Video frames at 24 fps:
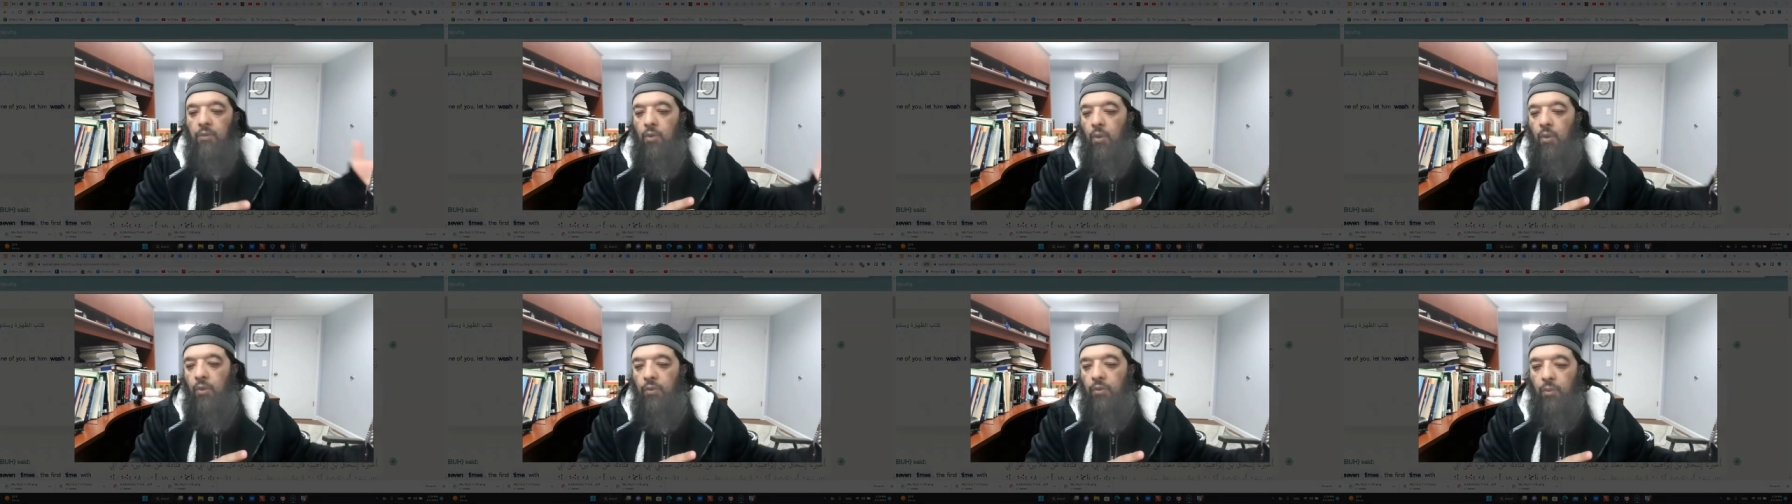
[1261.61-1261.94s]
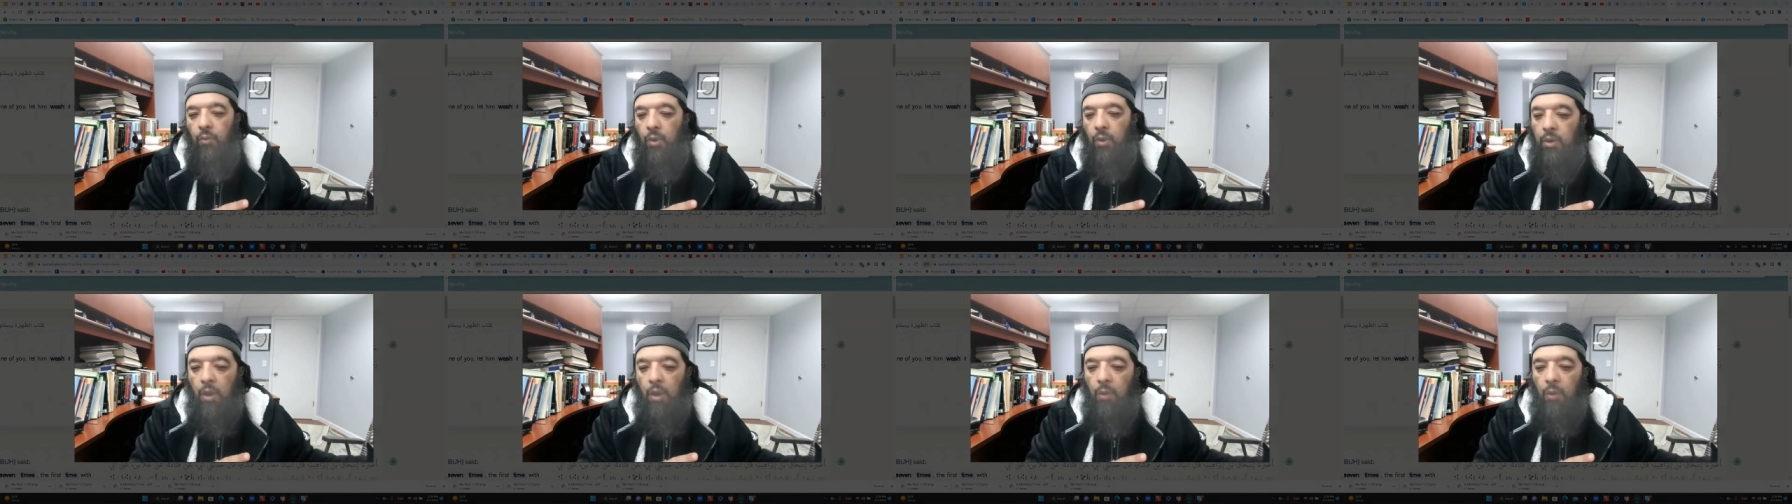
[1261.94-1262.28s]
doors
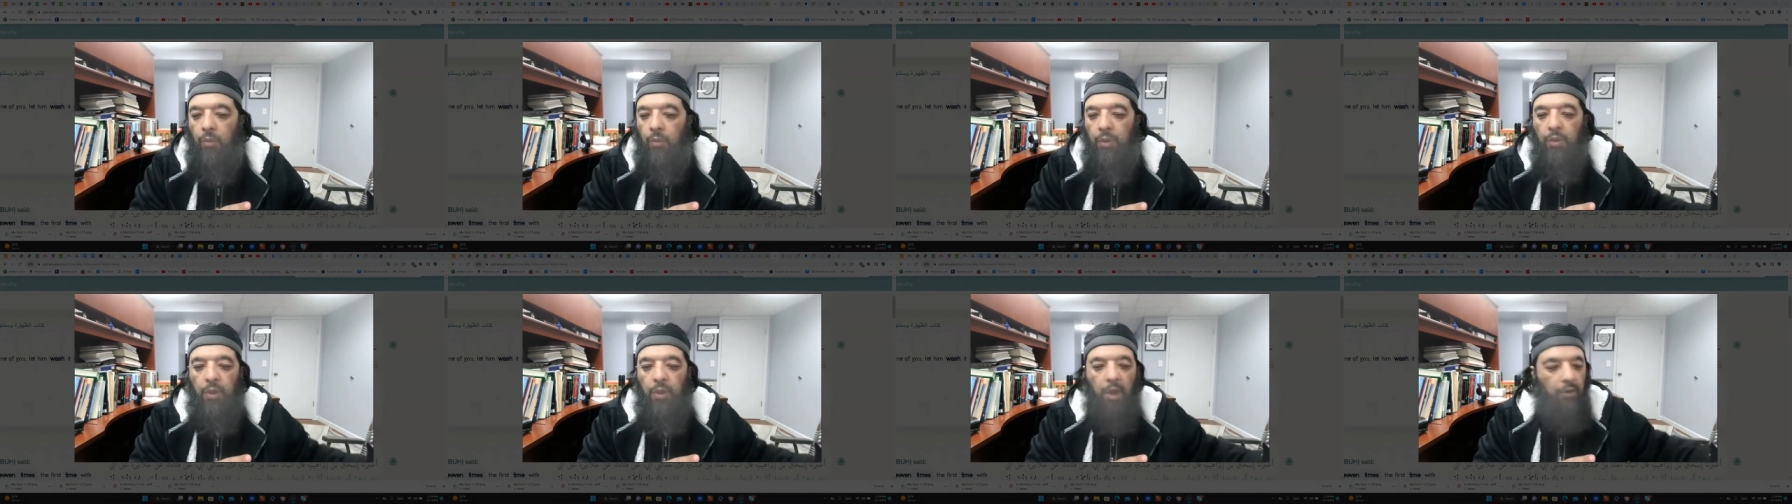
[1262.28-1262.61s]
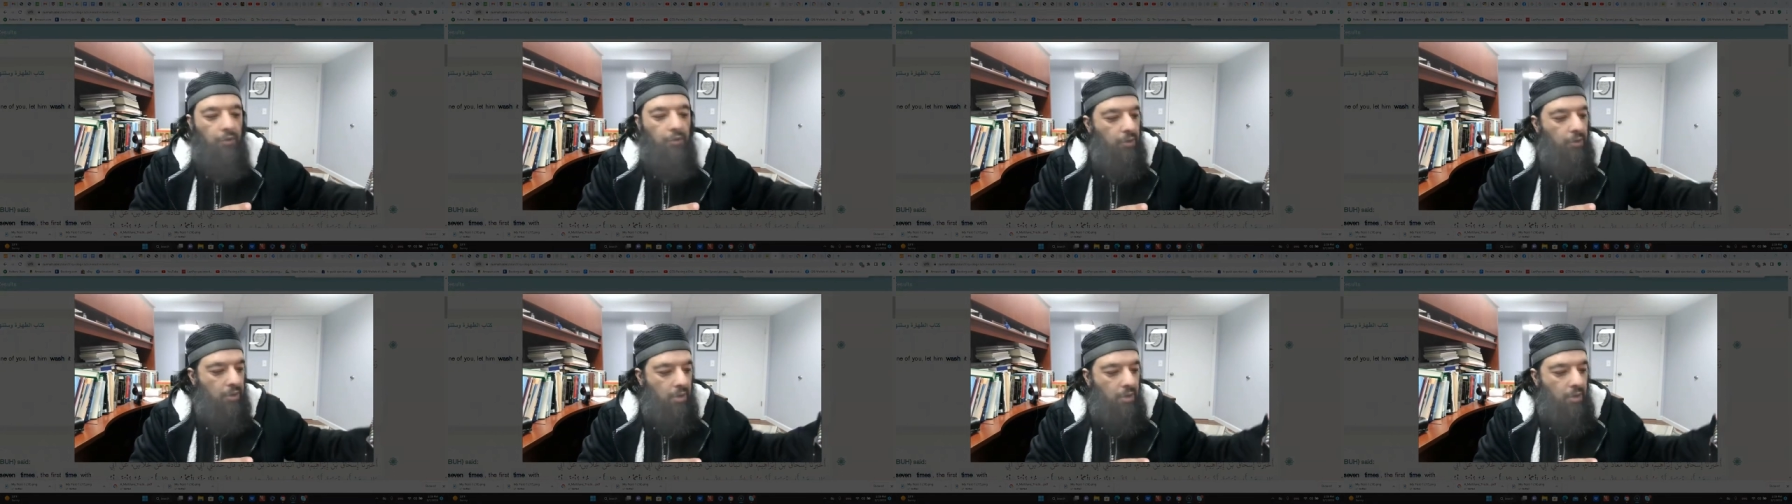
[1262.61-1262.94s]
weren't always
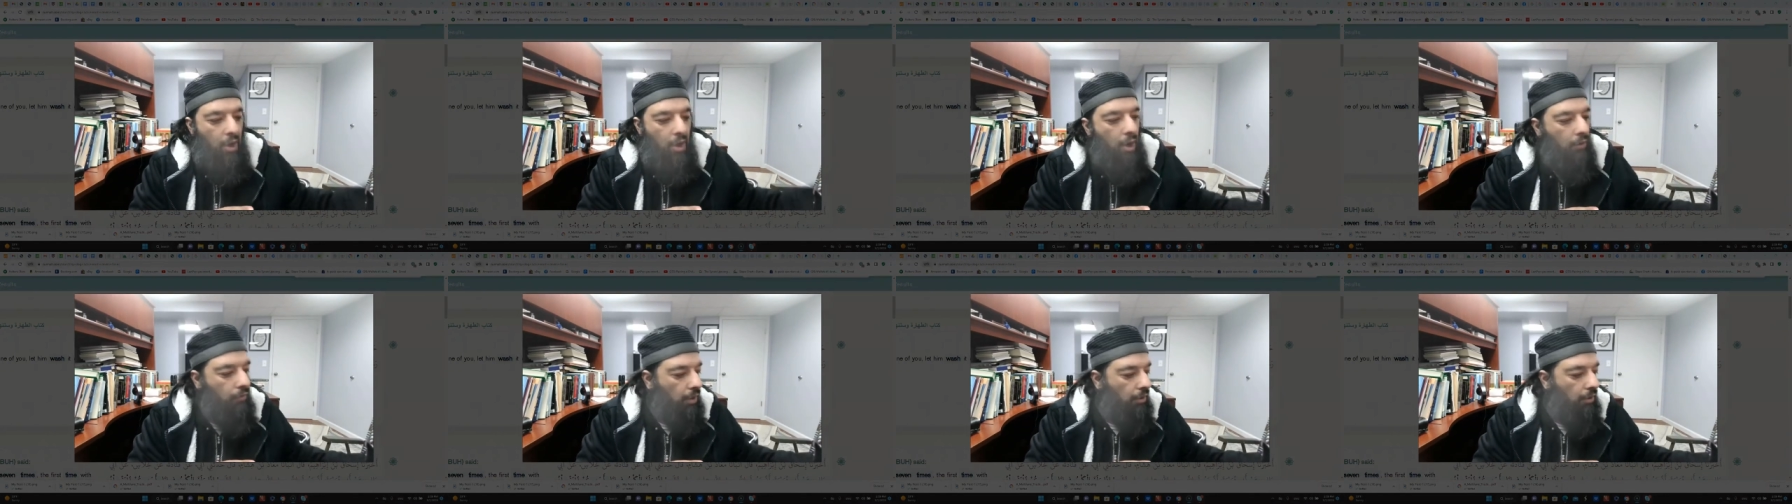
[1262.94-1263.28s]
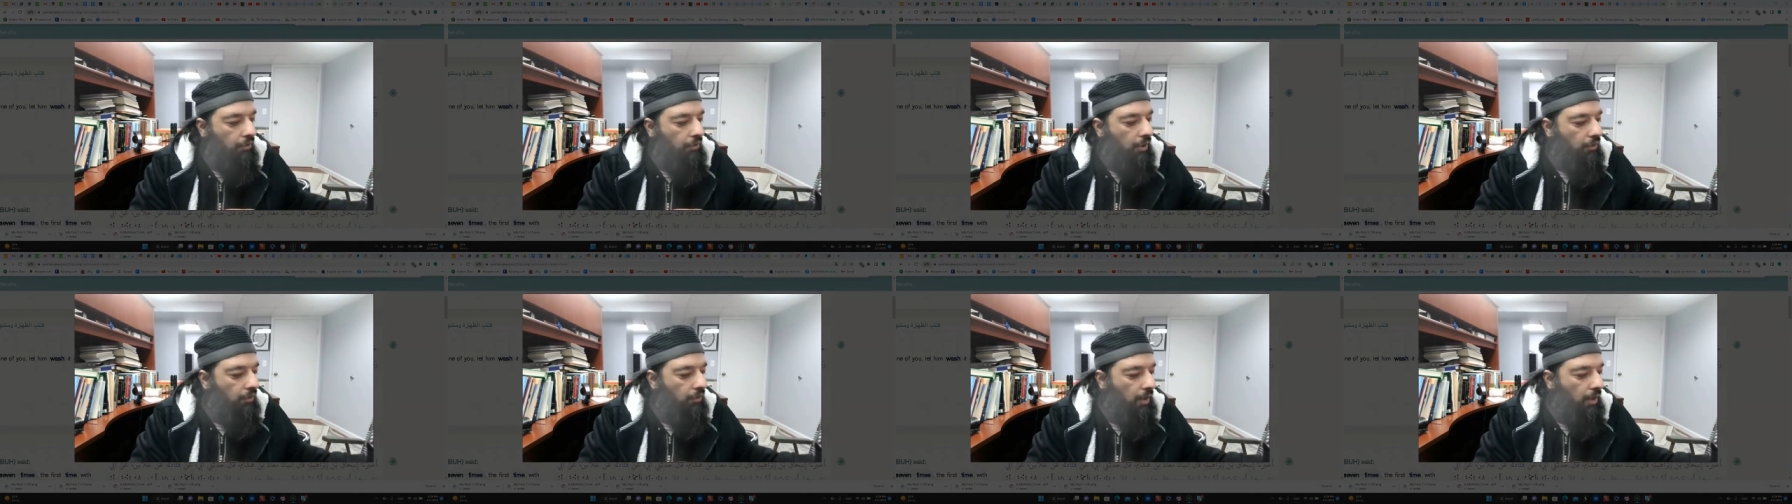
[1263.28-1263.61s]
so the dog
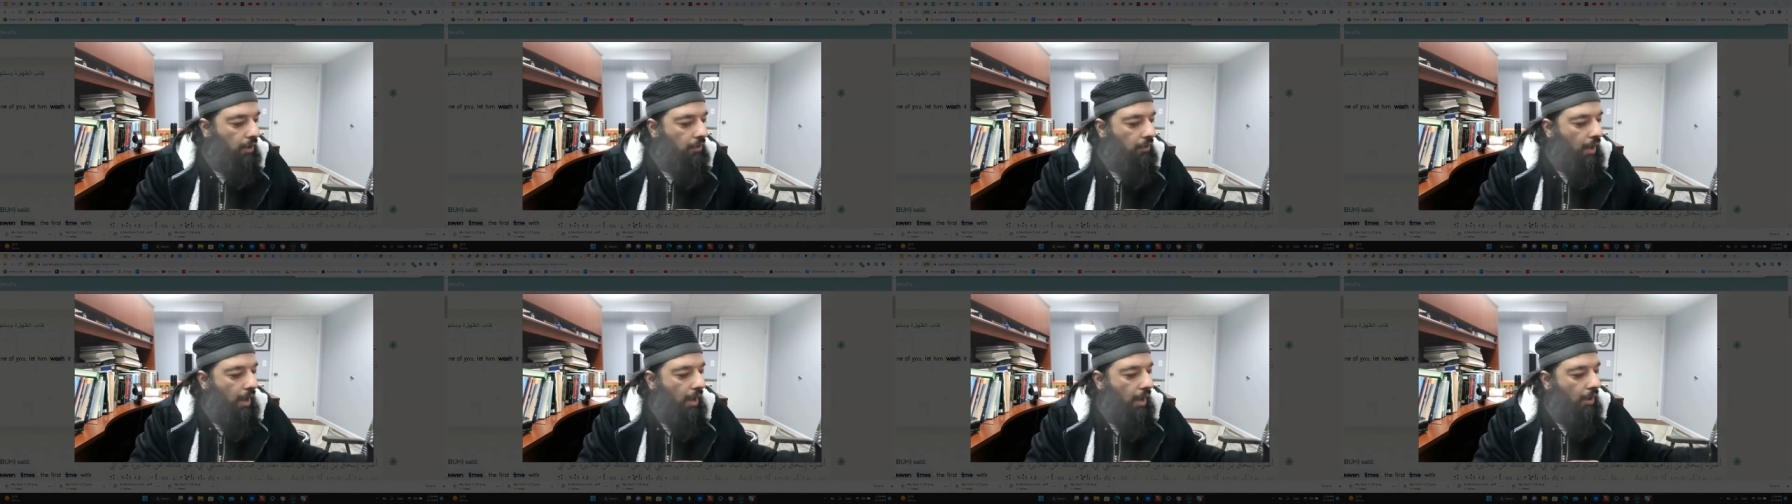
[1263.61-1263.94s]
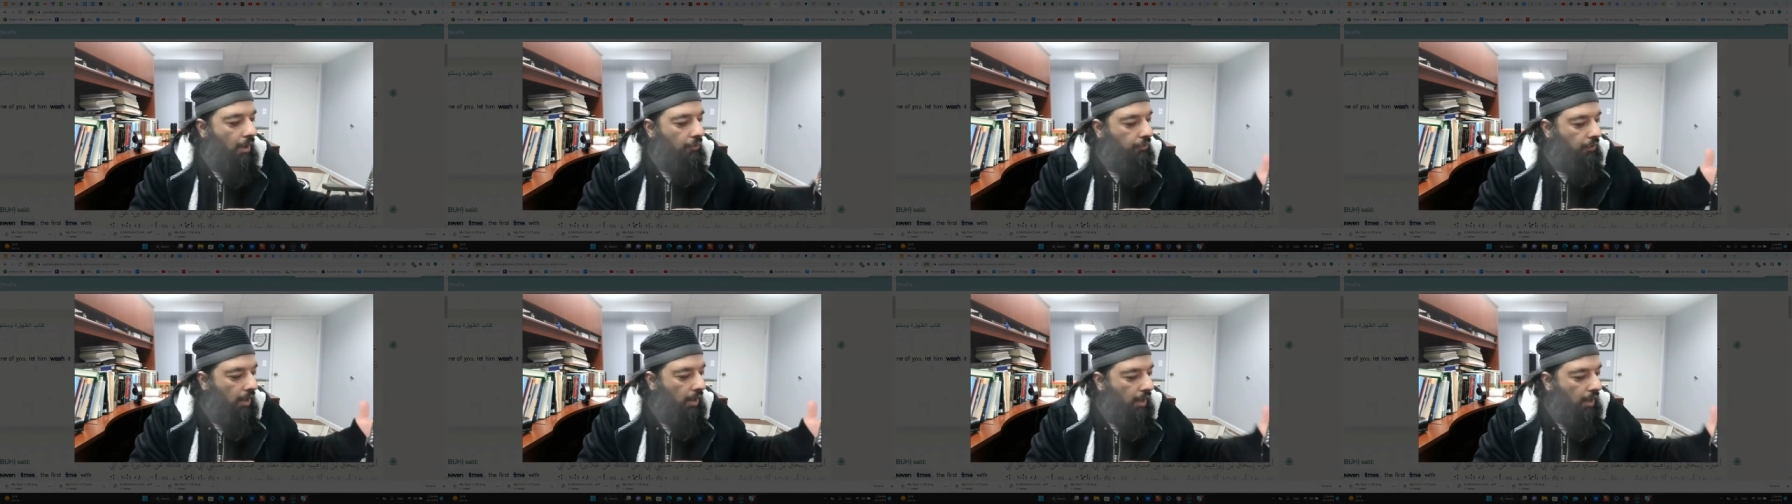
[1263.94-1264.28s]
runs inside the
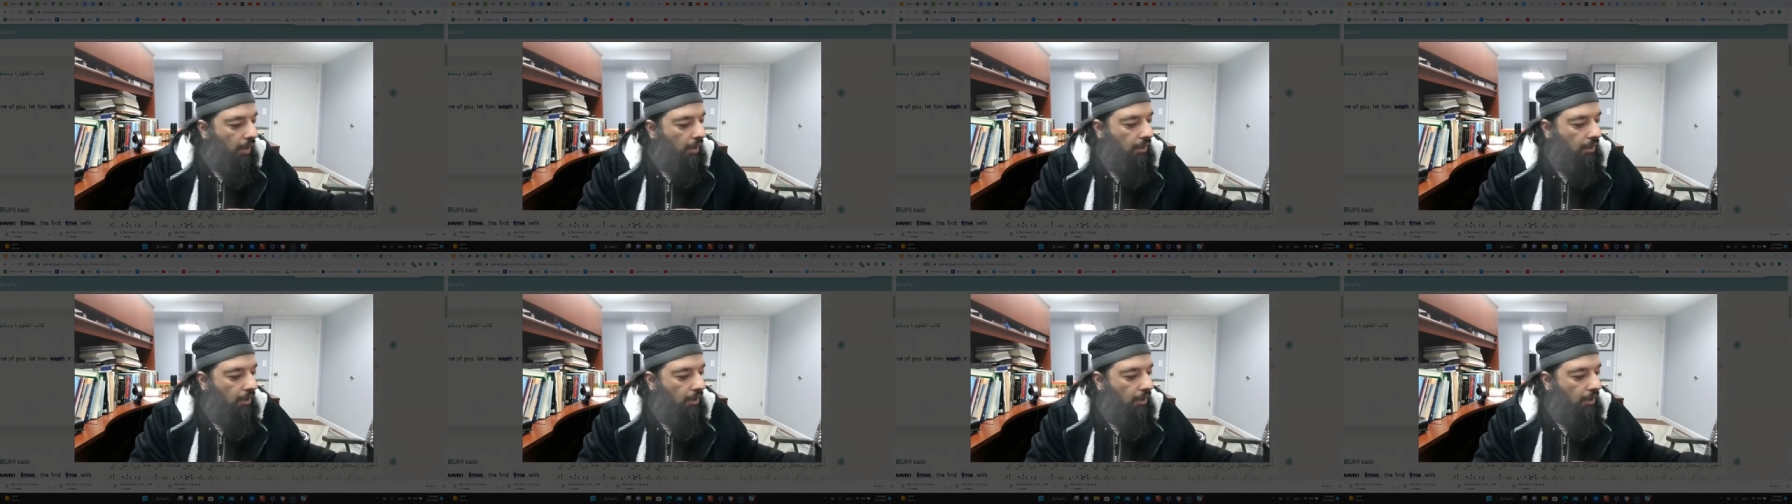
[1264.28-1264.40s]
house,